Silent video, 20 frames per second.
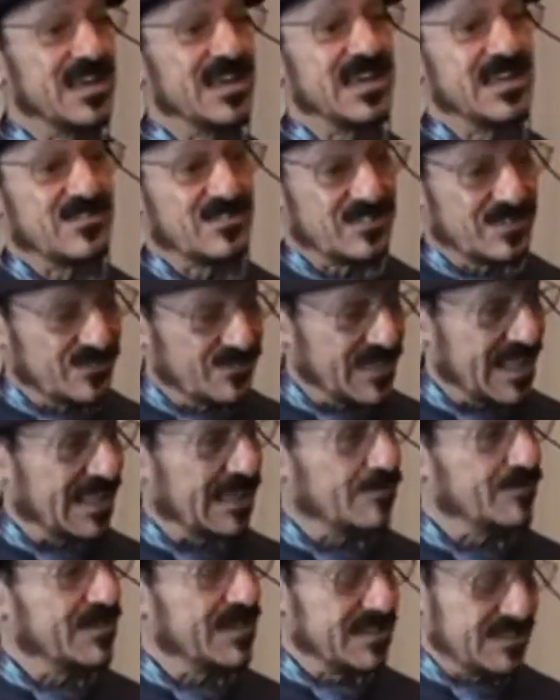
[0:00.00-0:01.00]
it's
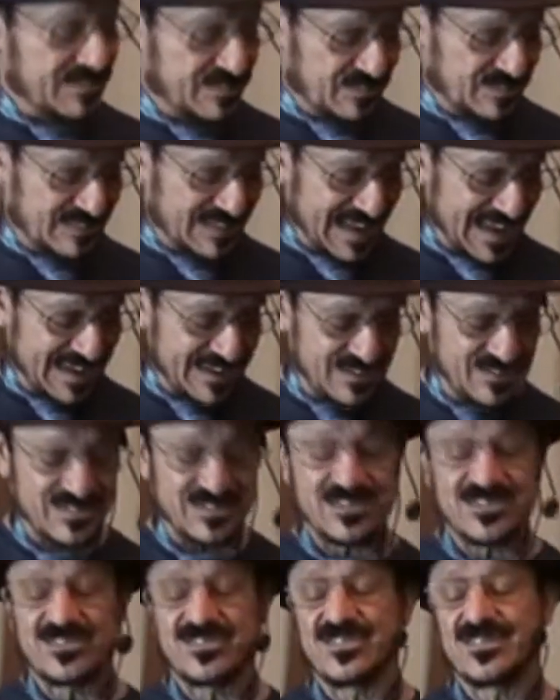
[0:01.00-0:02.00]
developed in the
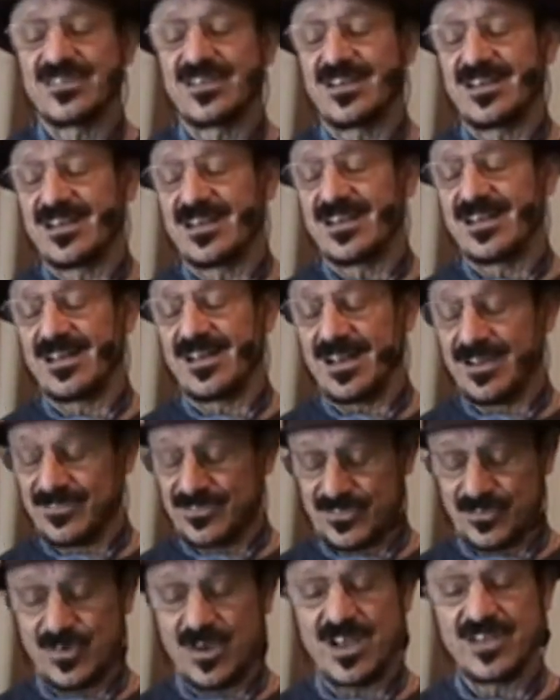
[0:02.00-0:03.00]
stages
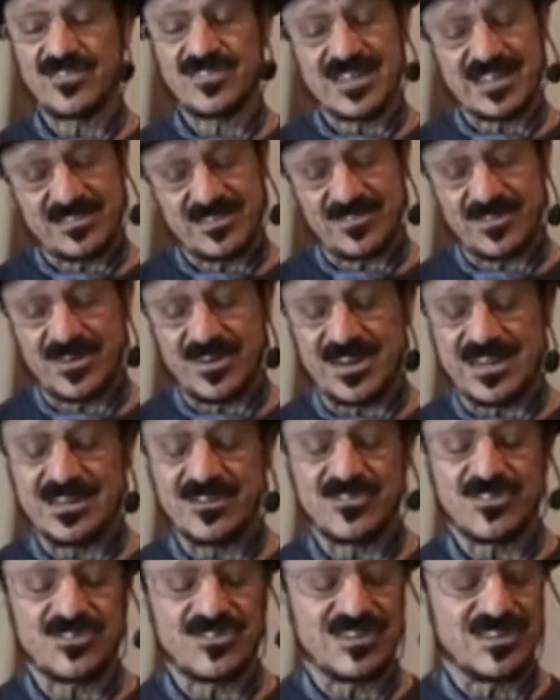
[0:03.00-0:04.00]
of trust. That's a very
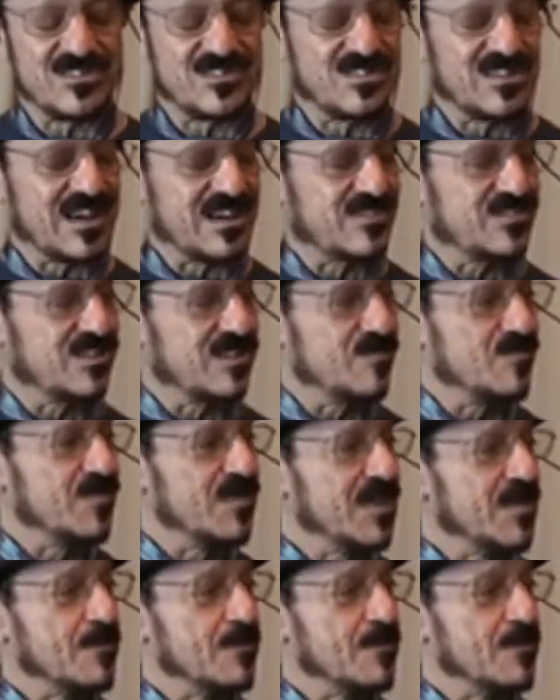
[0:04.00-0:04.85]
interesting section.